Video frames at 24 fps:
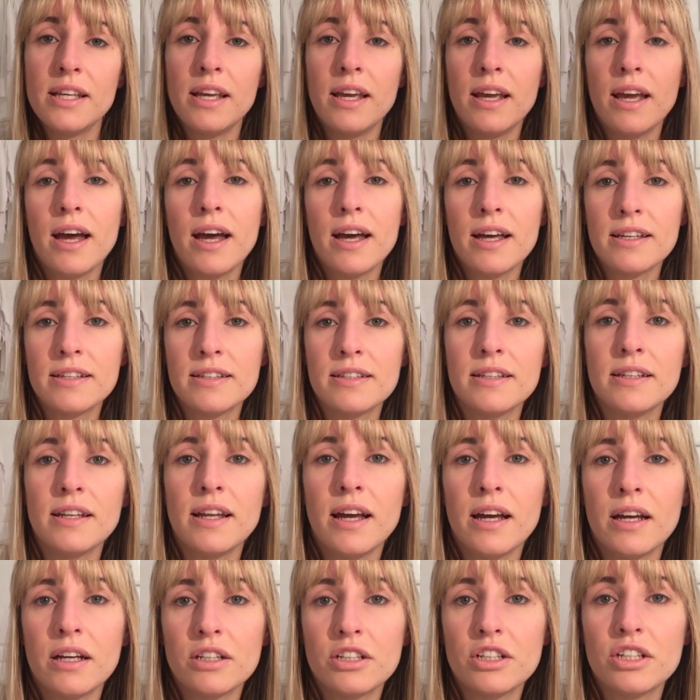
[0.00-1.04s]
It hasn't
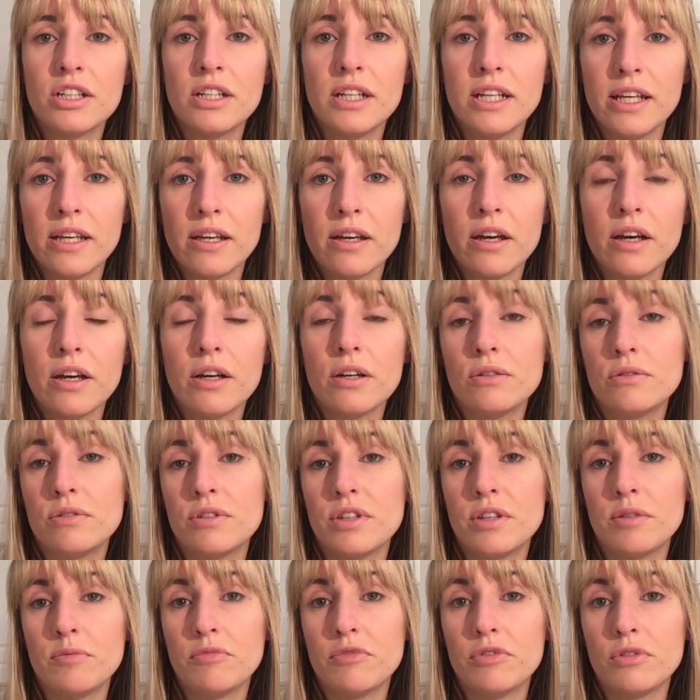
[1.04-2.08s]
actually curled
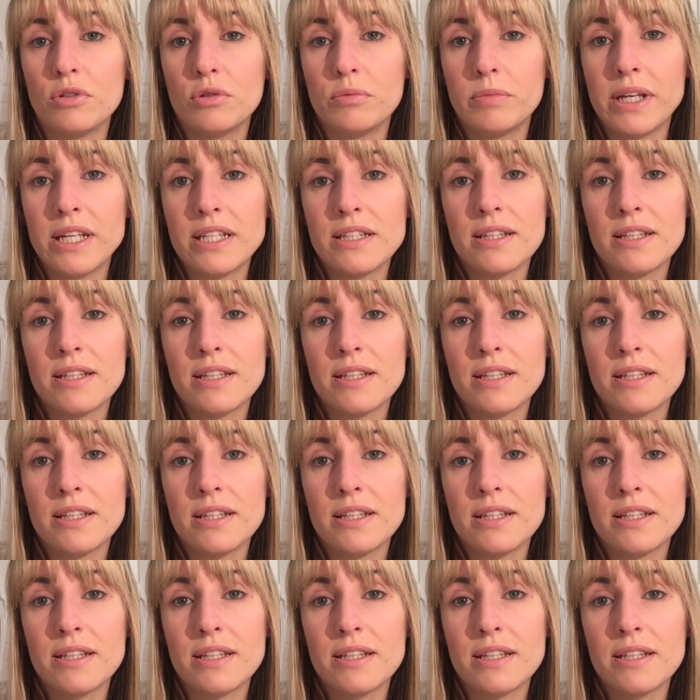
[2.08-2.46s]
them for me.